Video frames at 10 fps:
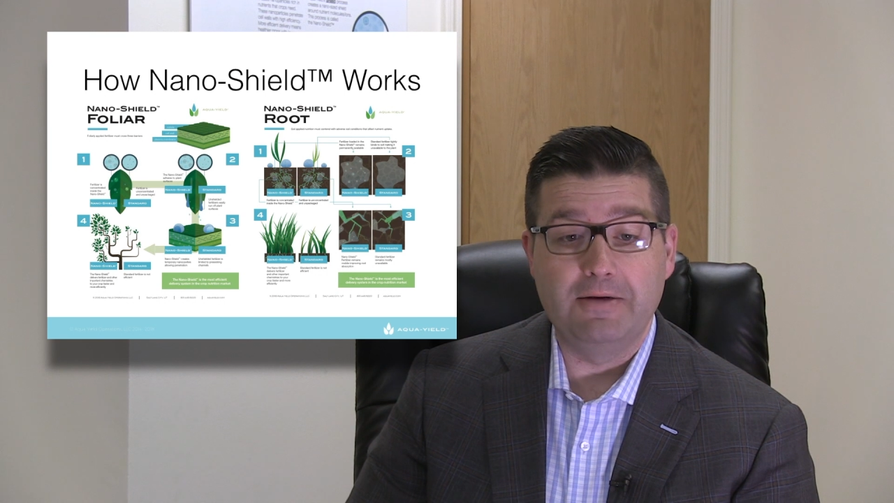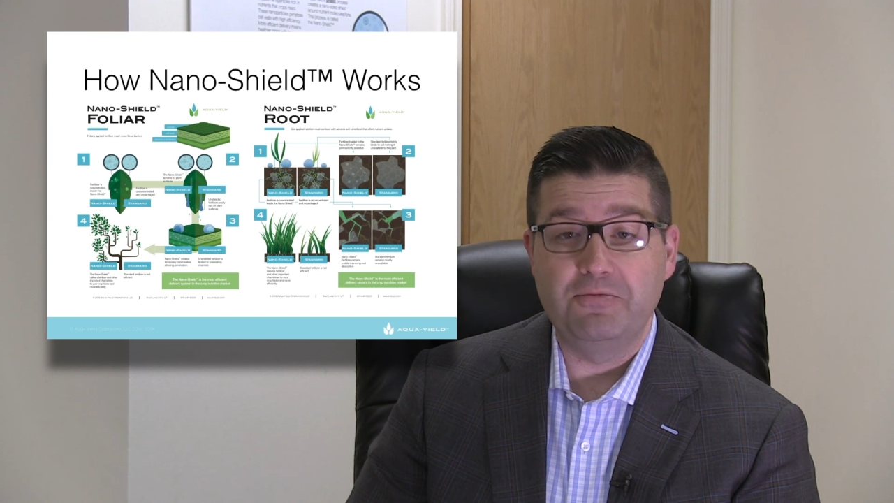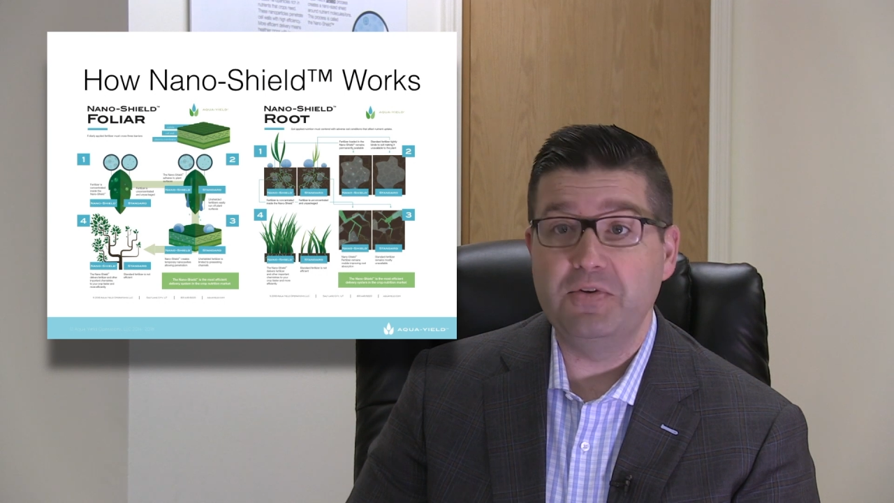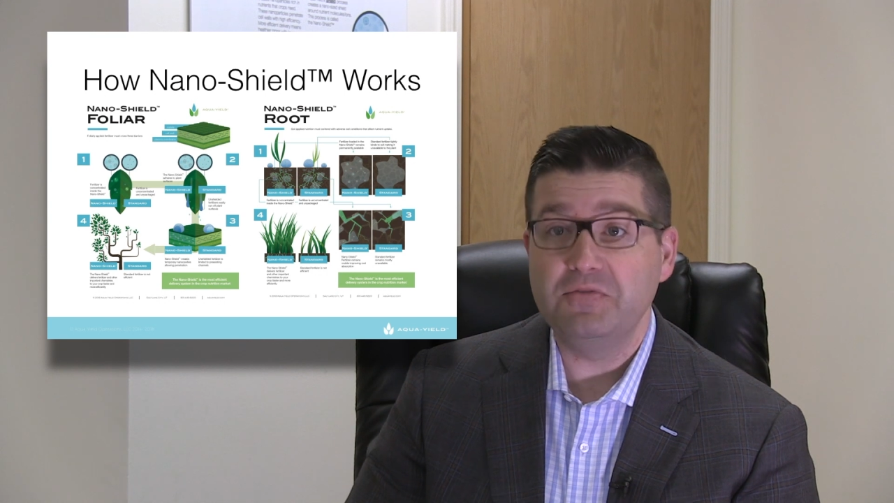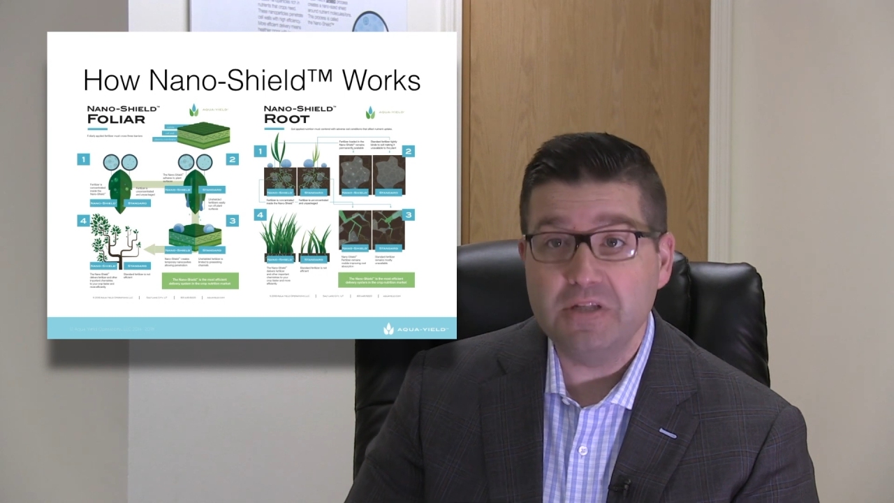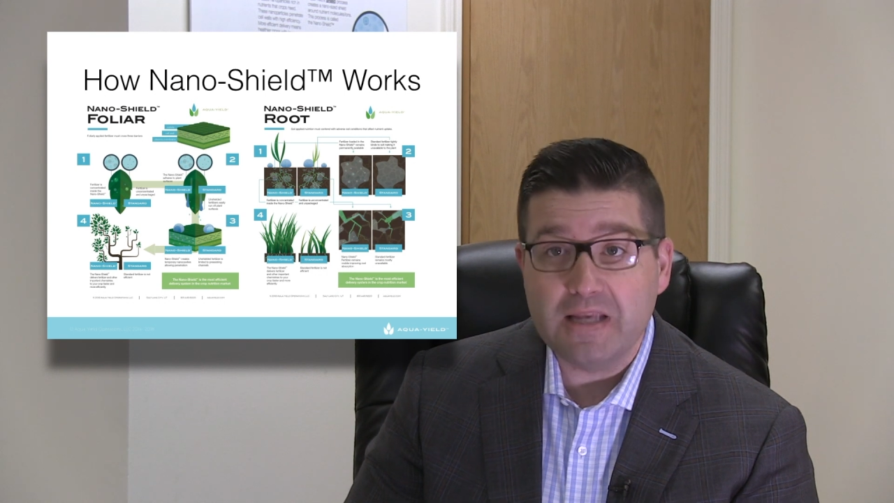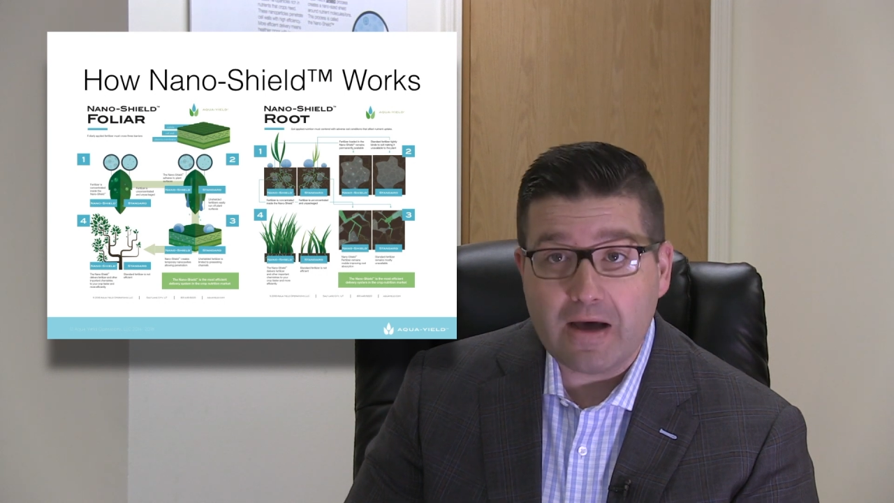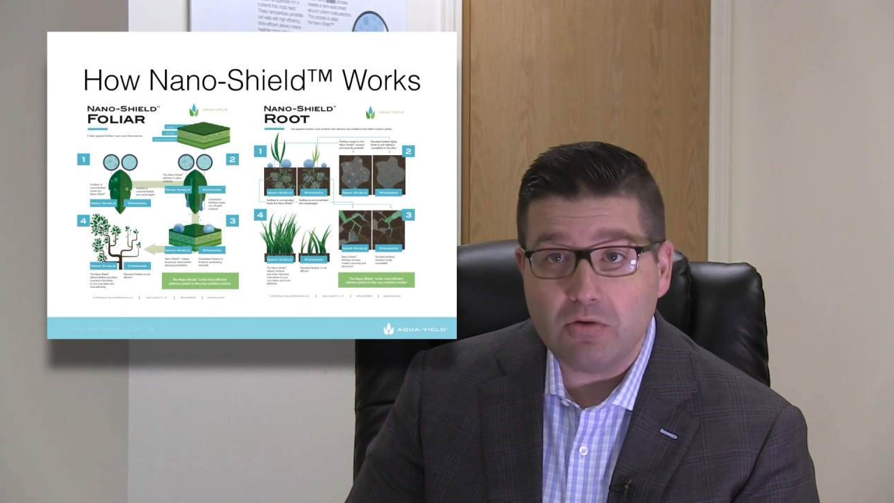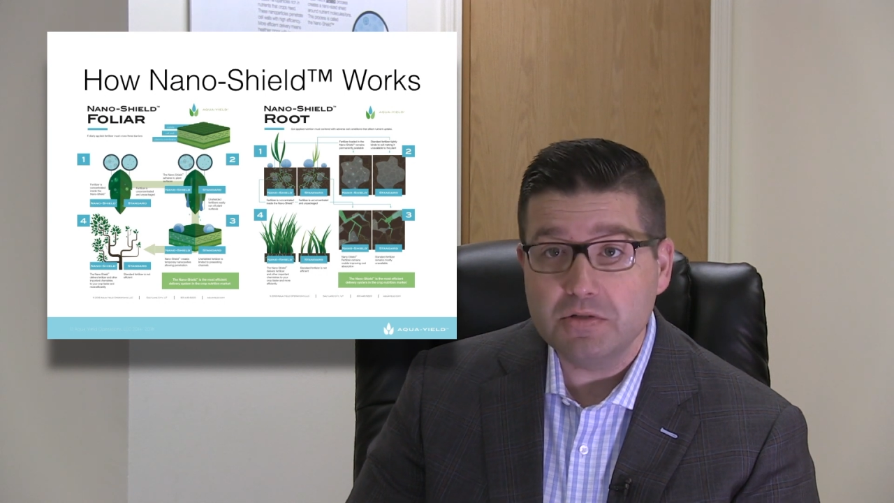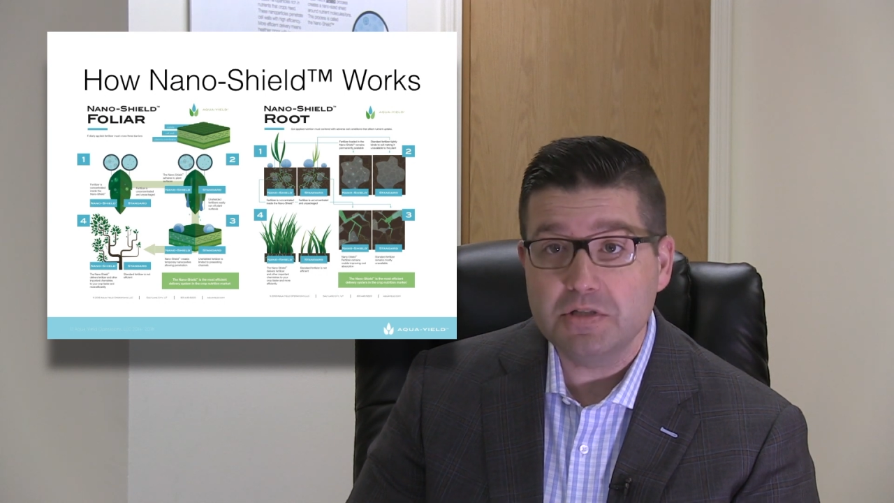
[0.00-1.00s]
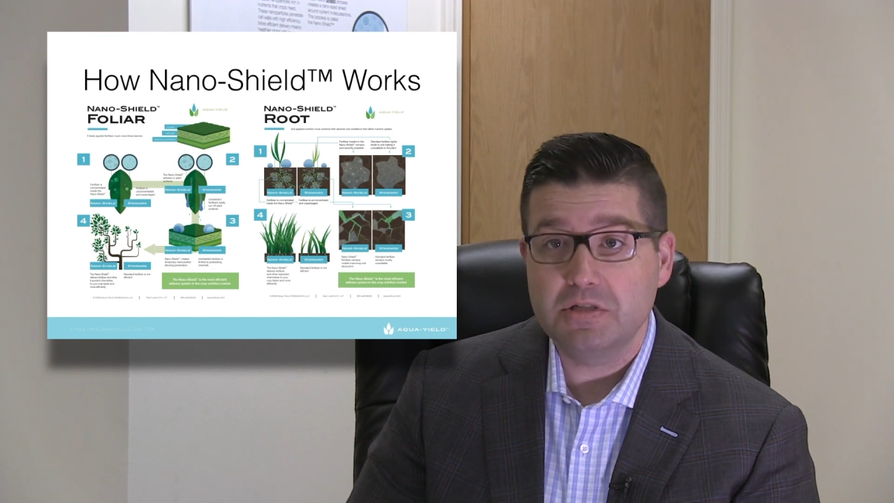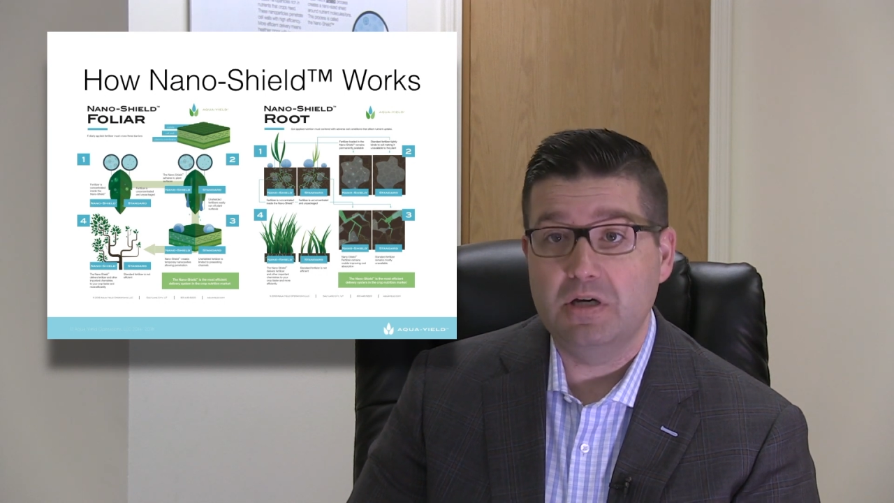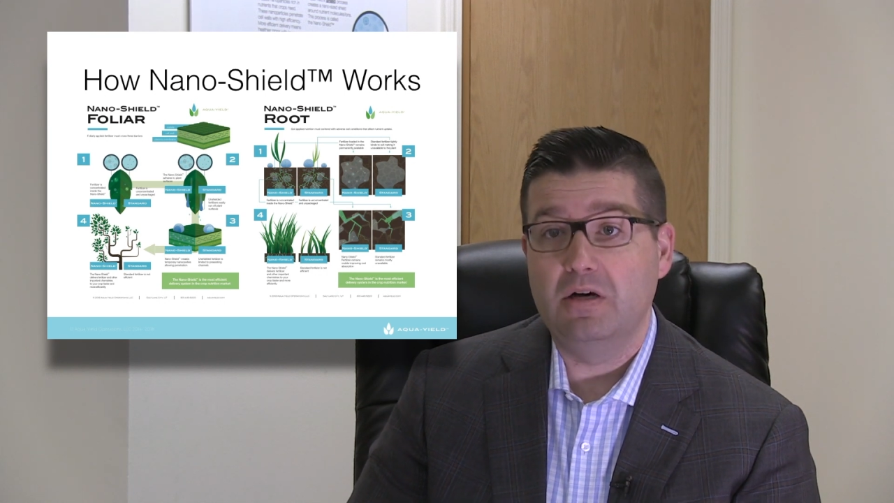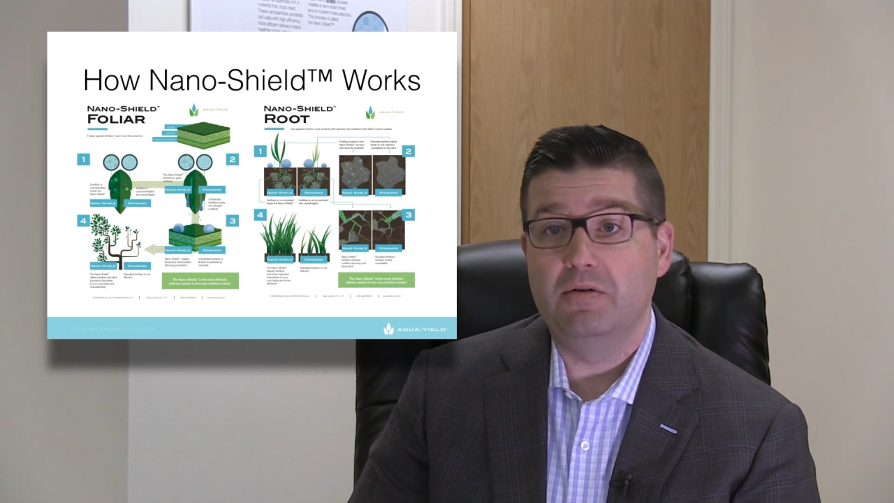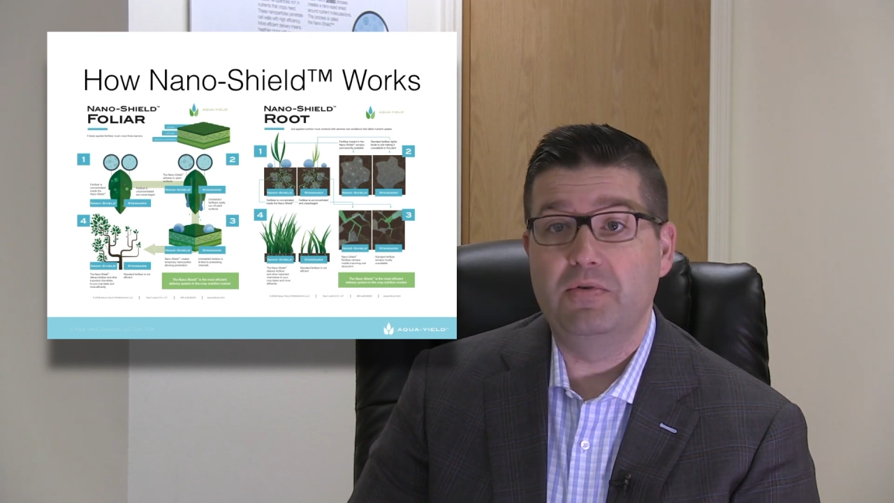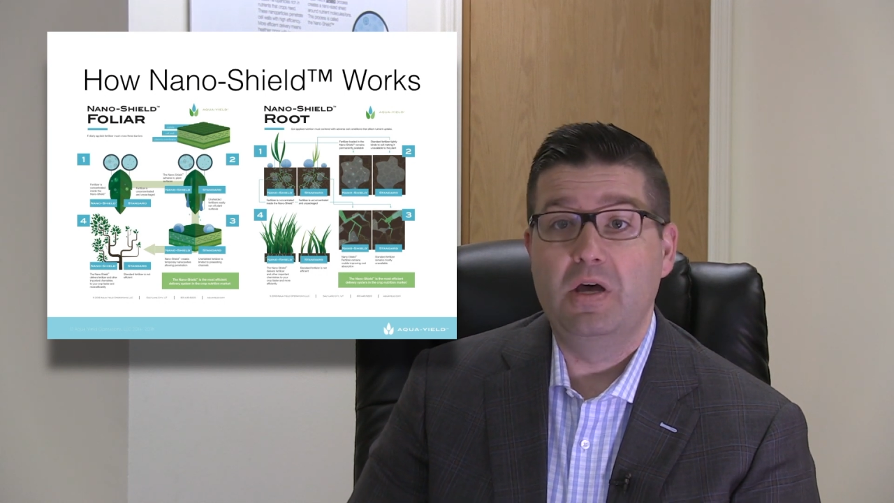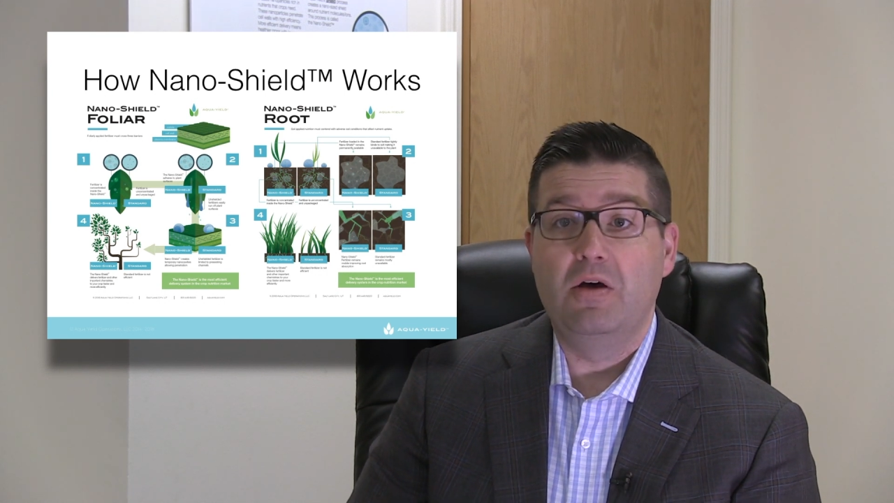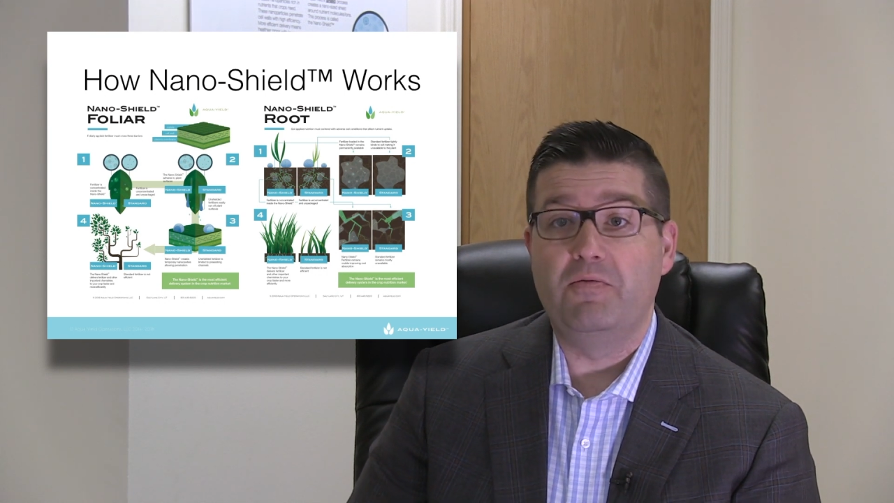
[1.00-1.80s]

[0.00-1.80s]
50 gallons of